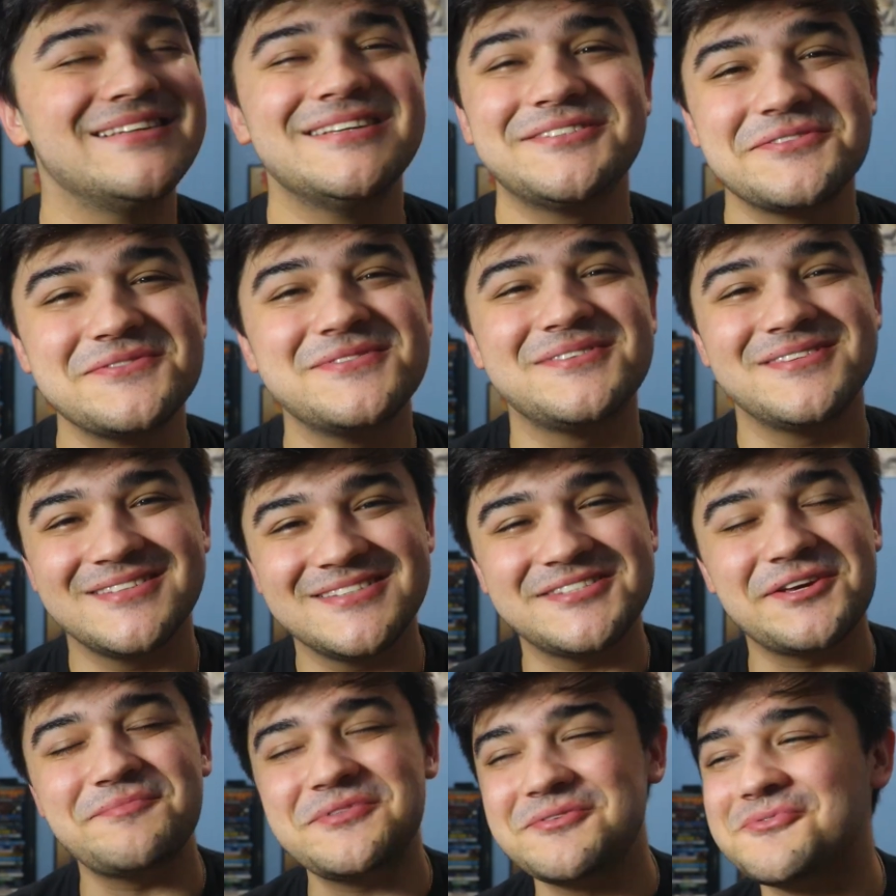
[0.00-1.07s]
that's
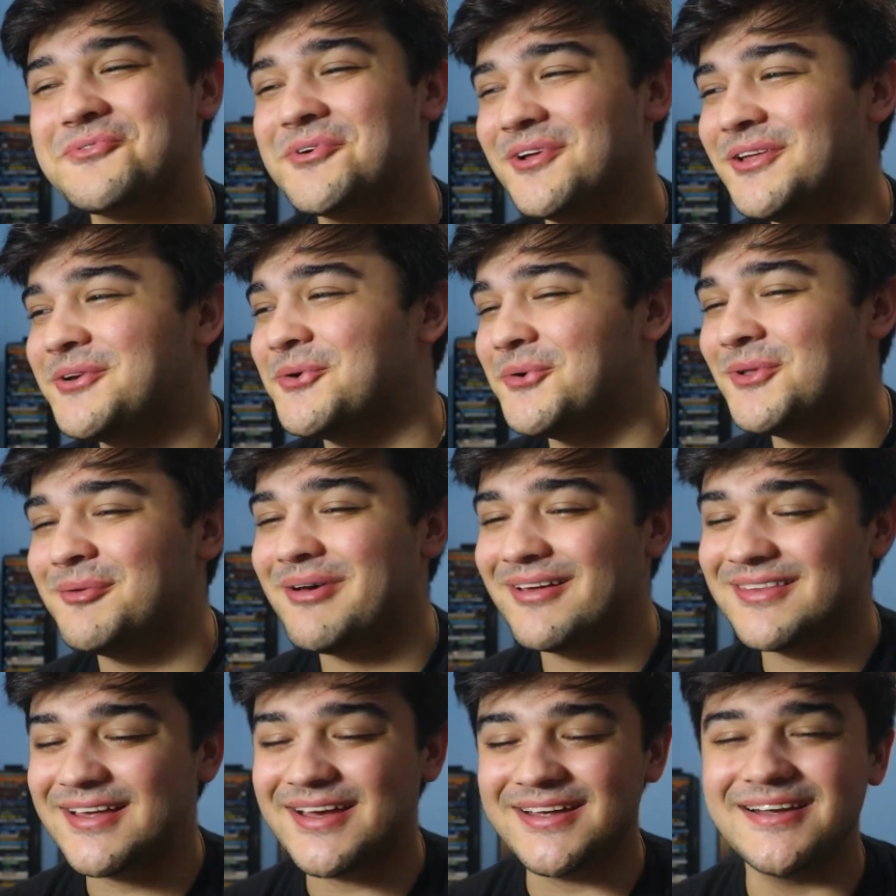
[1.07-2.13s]
something really cool
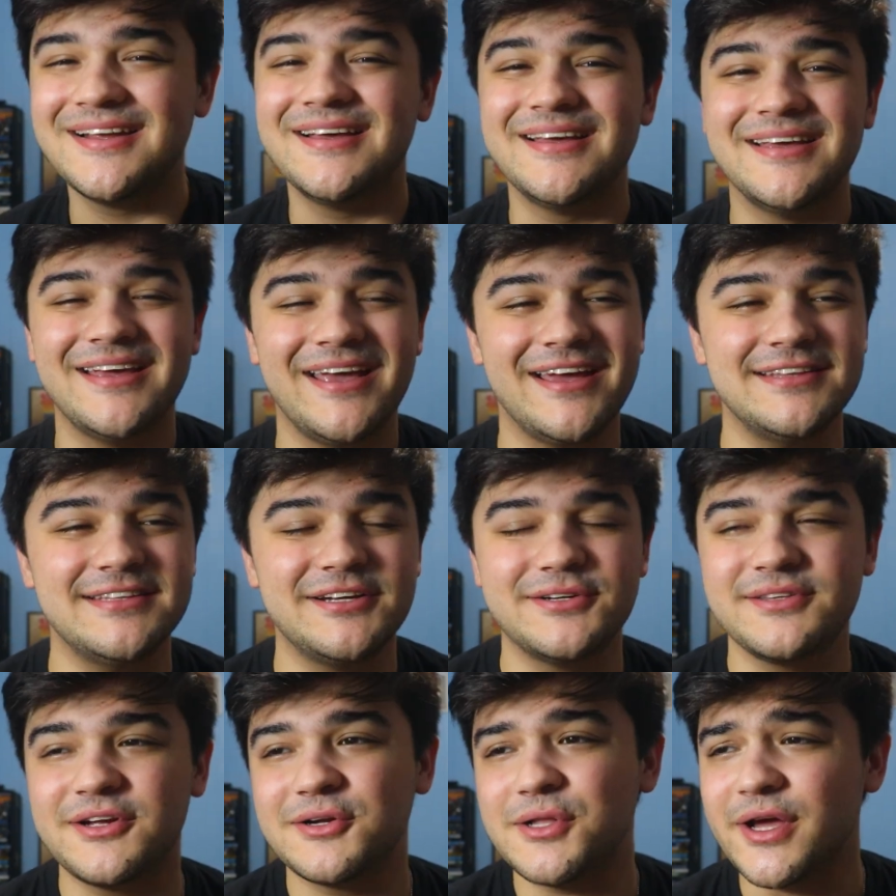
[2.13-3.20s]
about that. And
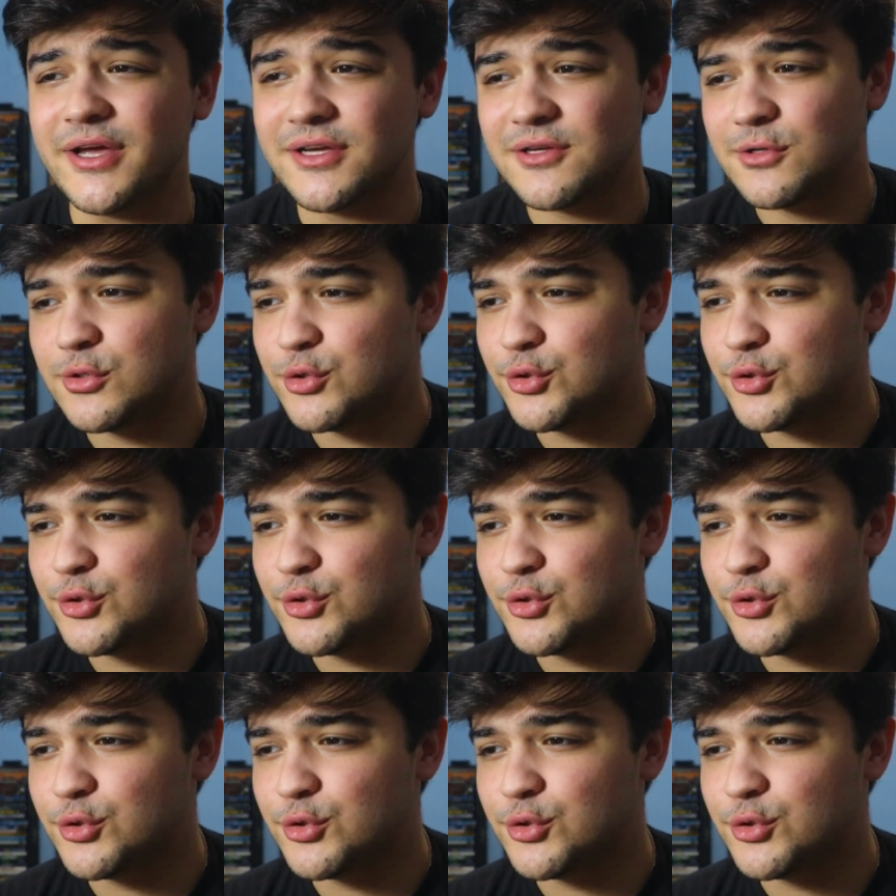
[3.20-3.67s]
they're, they're like,